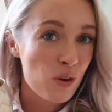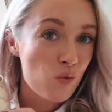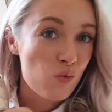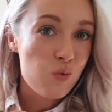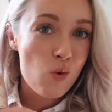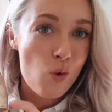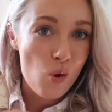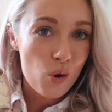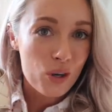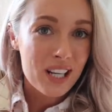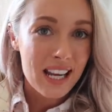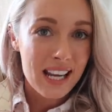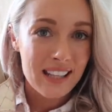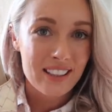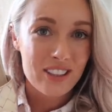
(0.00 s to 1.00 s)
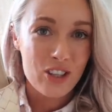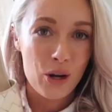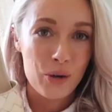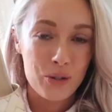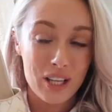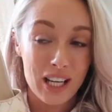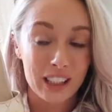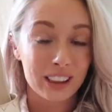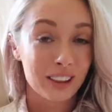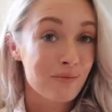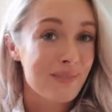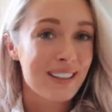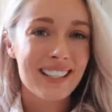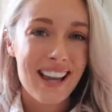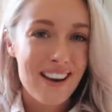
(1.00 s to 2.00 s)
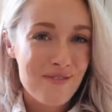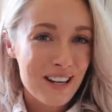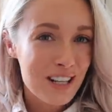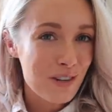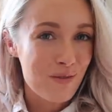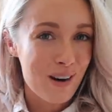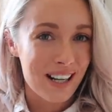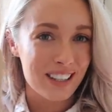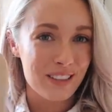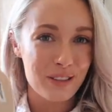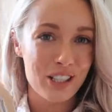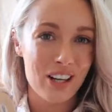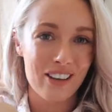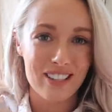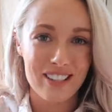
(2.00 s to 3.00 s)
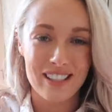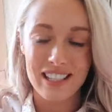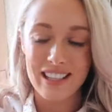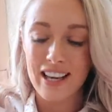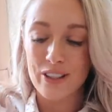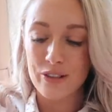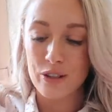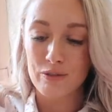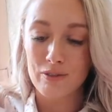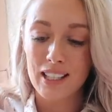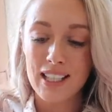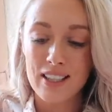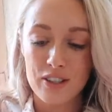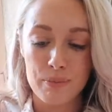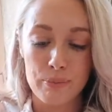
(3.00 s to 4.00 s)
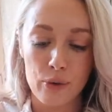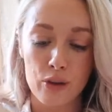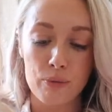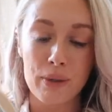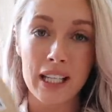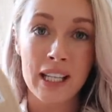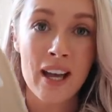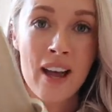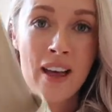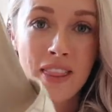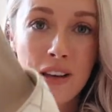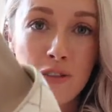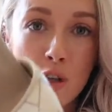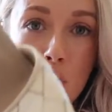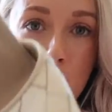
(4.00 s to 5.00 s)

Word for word: worn in the toe section, but again, when you're wearing them you can't see that, so it really doesn't bother me. They've